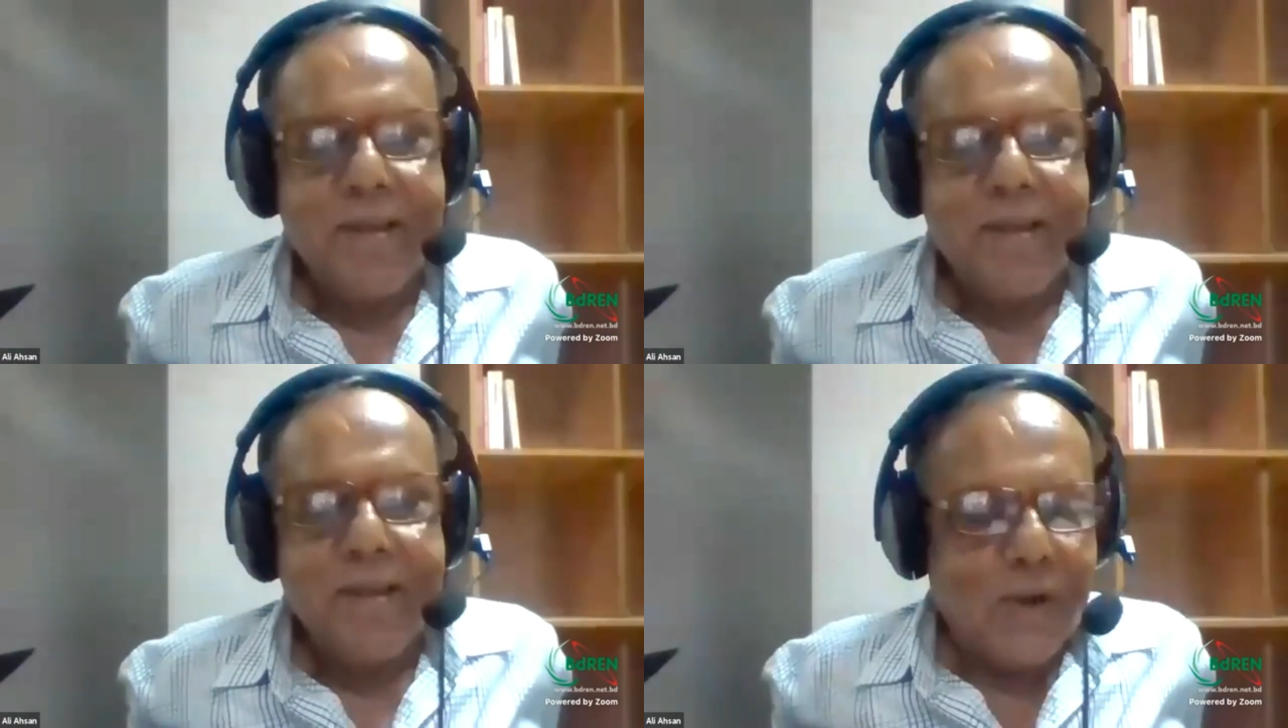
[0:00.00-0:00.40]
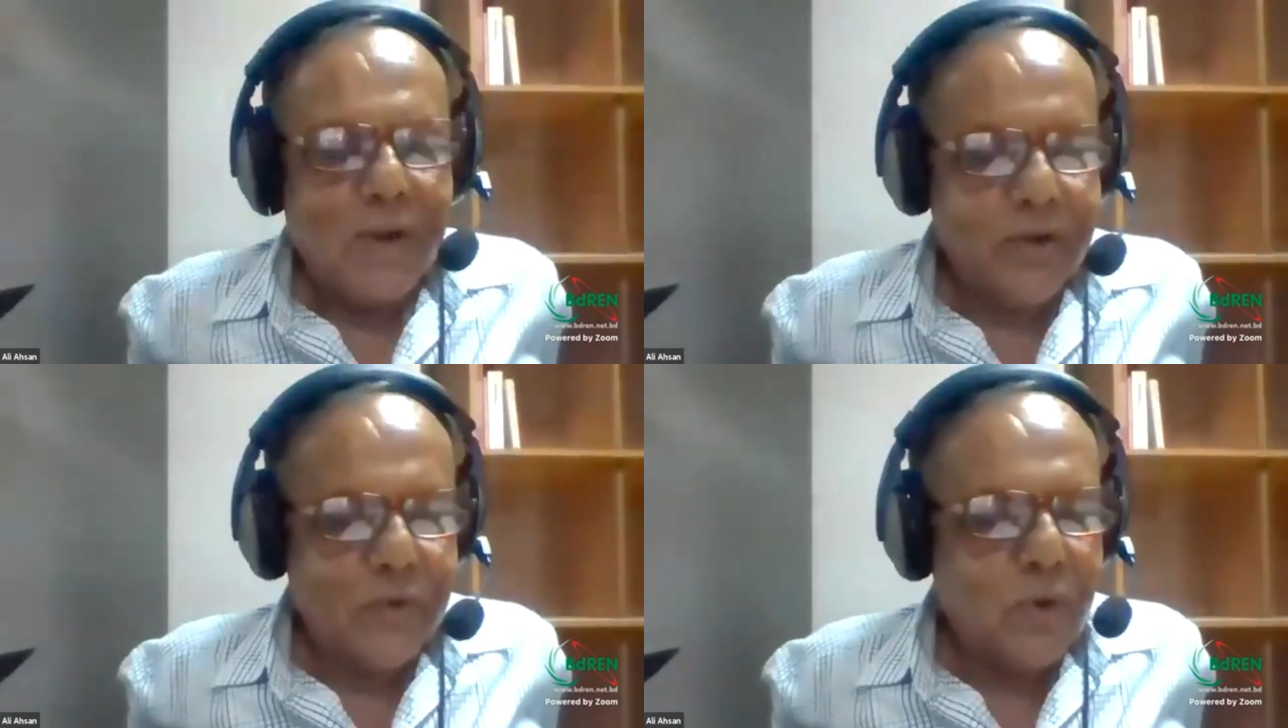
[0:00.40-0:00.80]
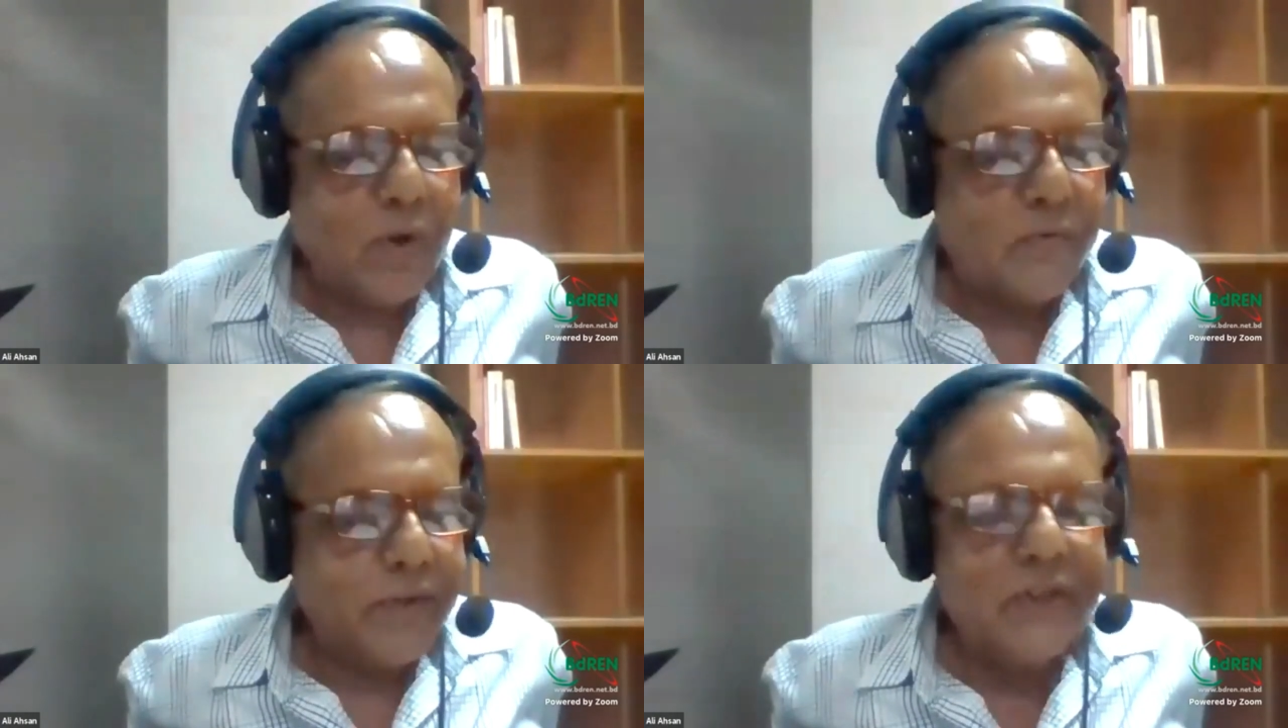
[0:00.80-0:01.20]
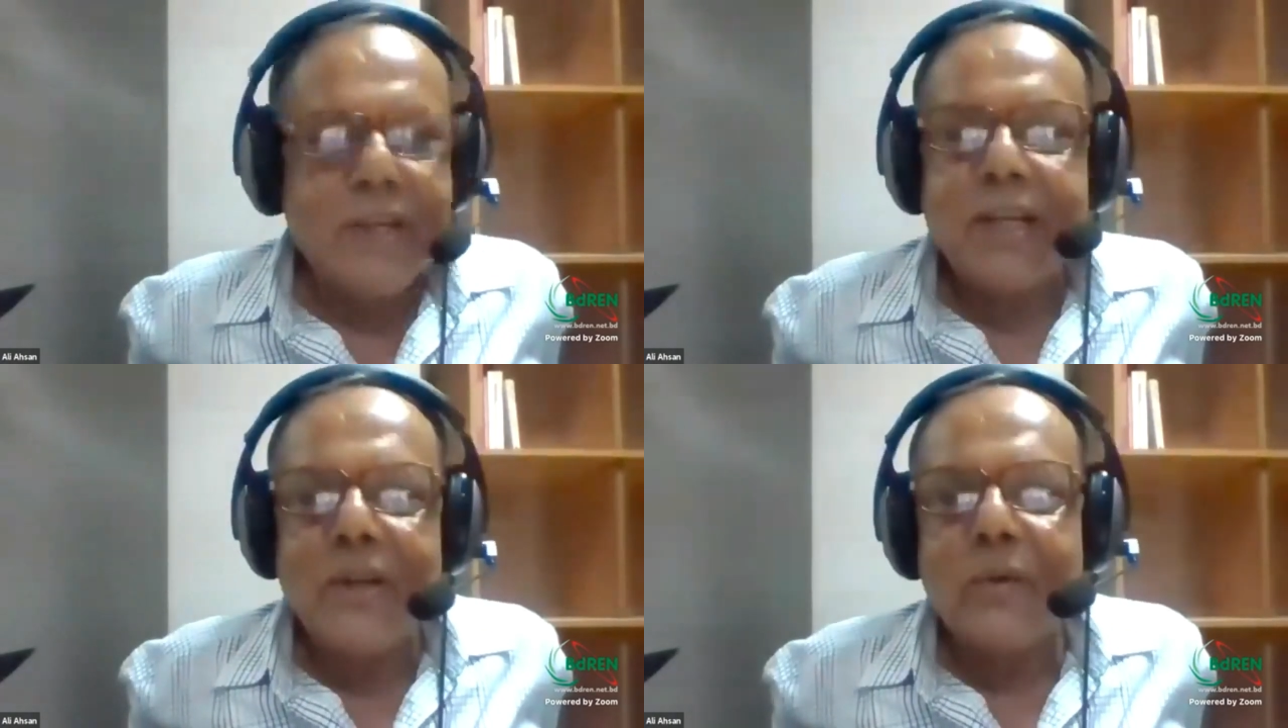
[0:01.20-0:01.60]
So I do
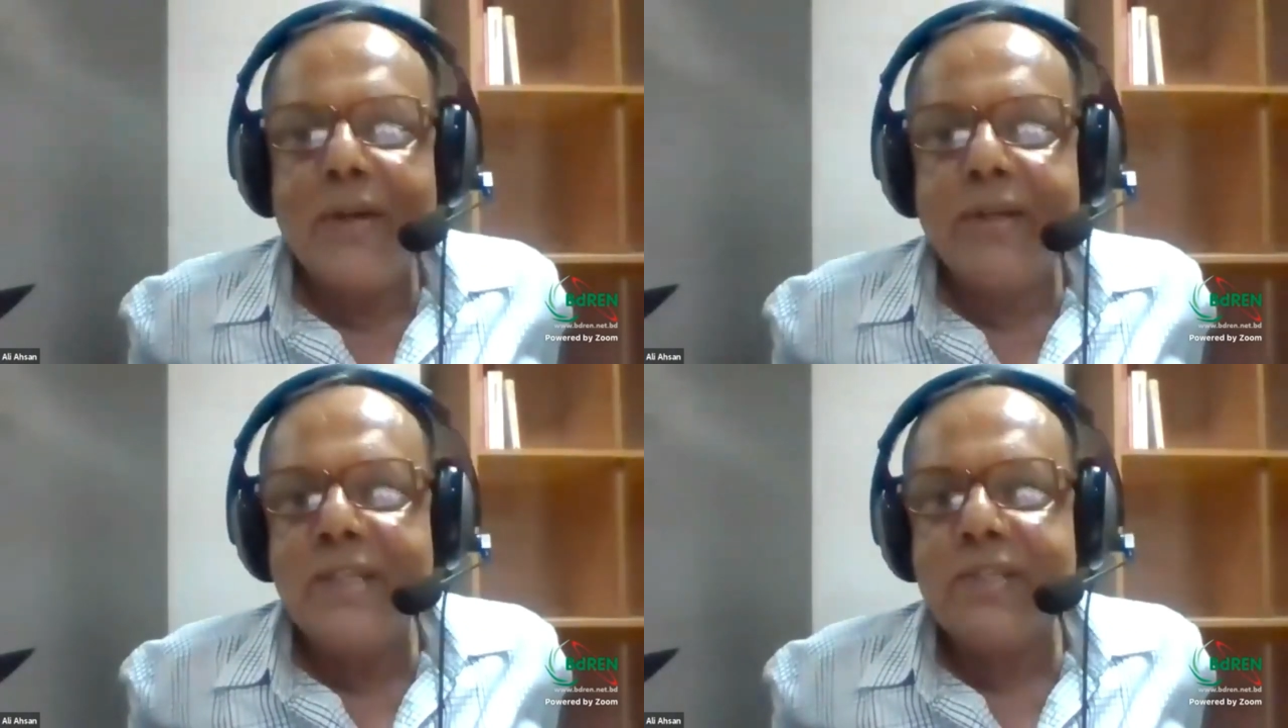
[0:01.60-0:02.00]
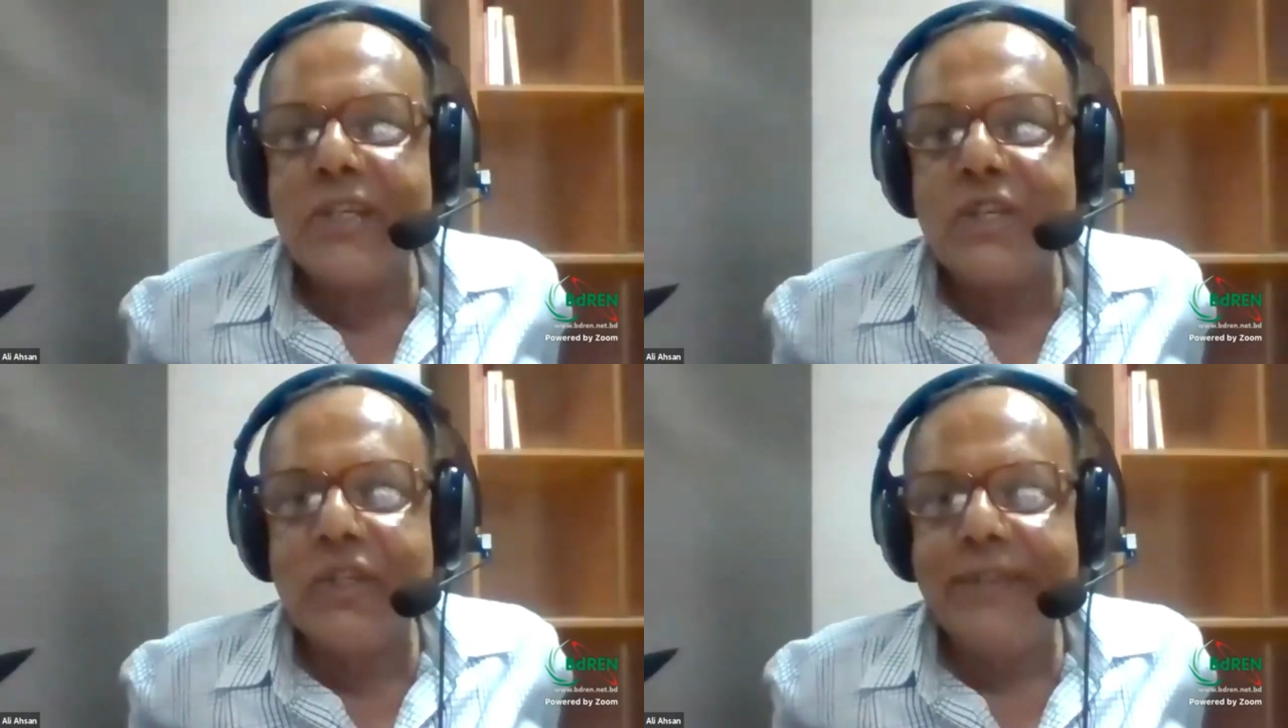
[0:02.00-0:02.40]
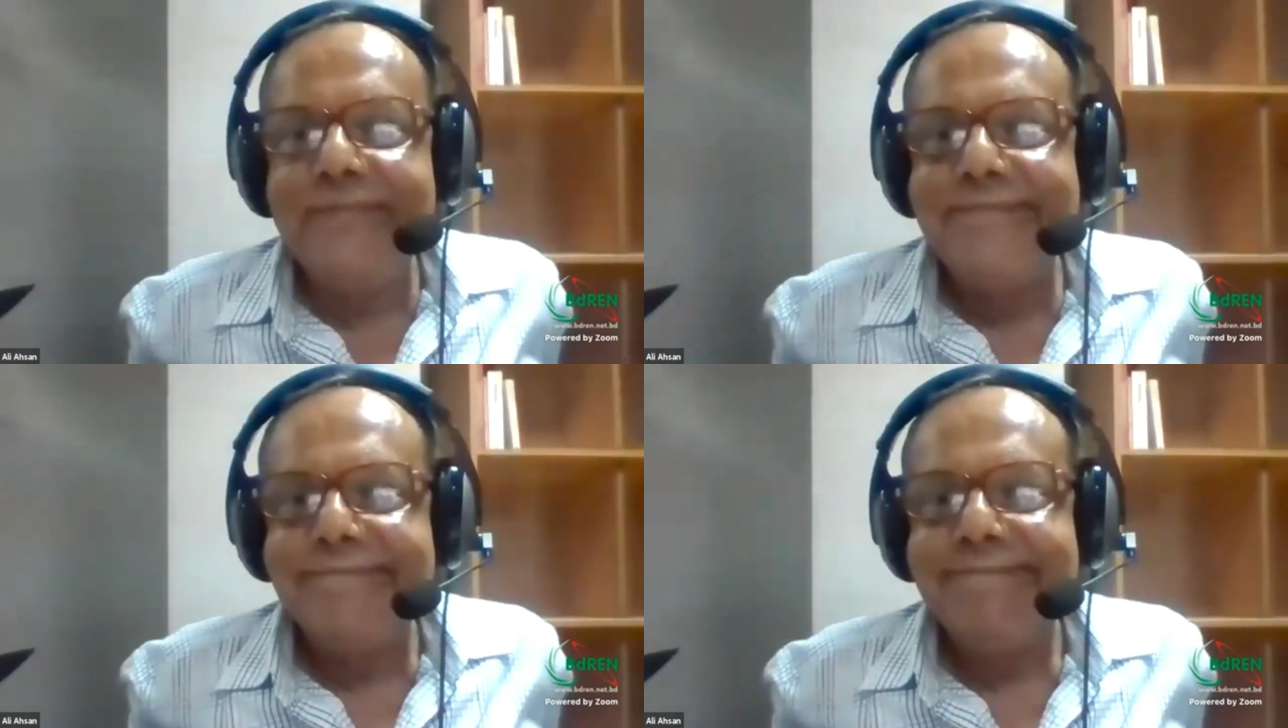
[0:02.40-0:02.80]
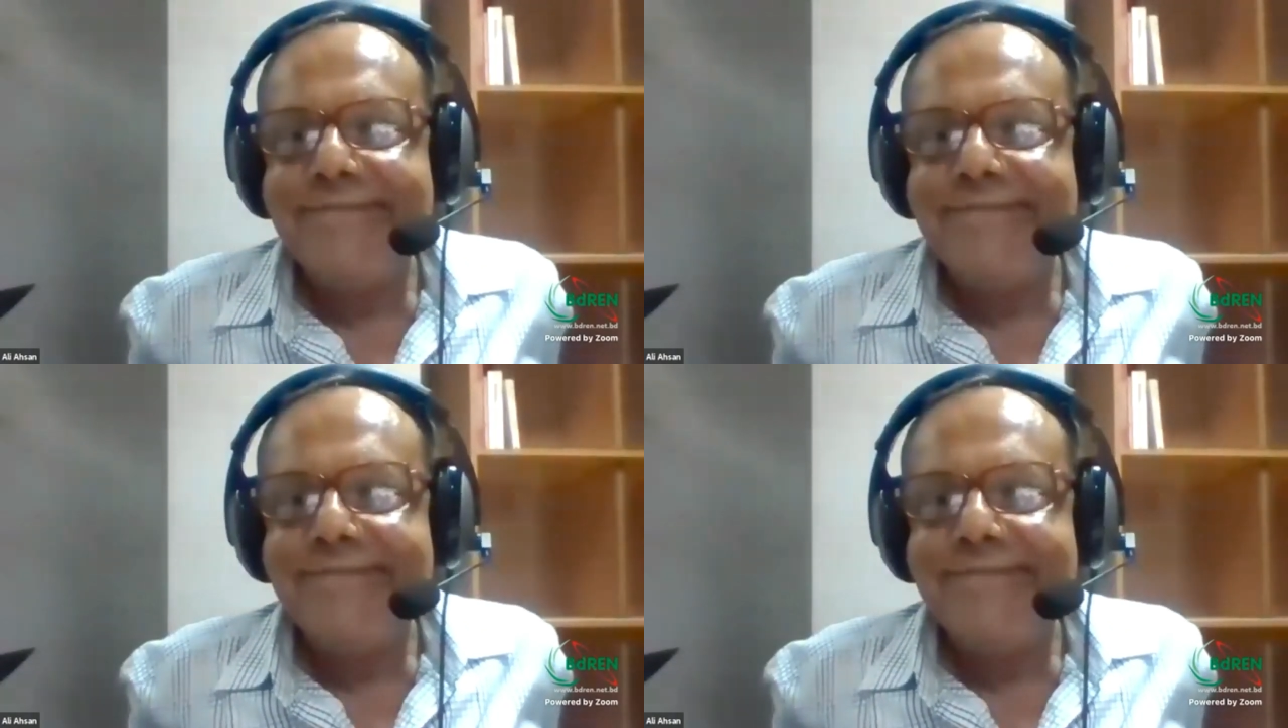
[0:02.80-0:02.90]
officially inaugurate this session.